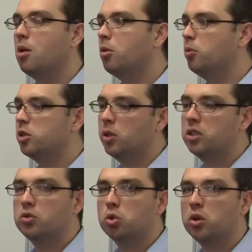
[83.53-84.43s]
but
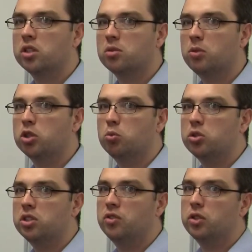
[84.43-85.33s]
perspective drawings are much more
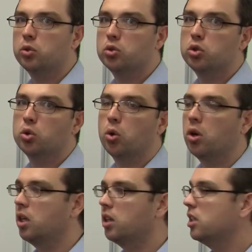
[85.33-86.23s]
difficult to draw,
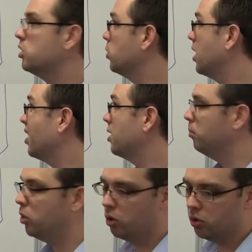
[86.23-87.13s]
at least without
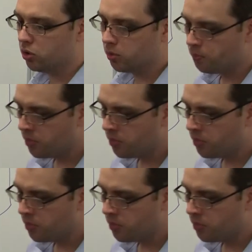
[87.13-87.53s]
computers.